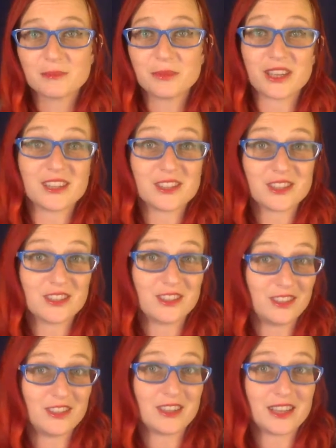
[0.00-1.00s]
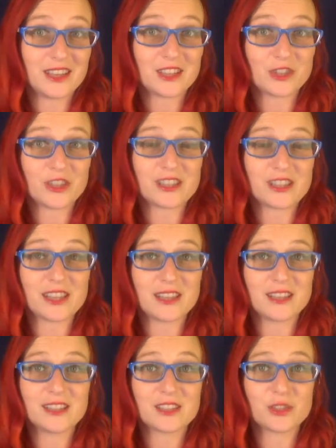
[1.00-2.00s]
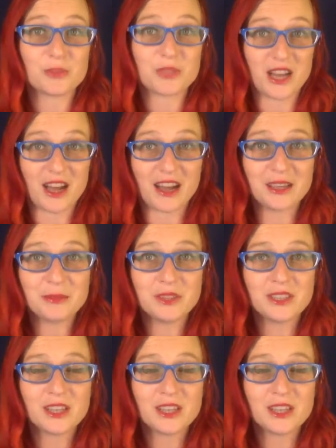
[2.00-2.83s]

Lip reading: because you get the Transcendence group time.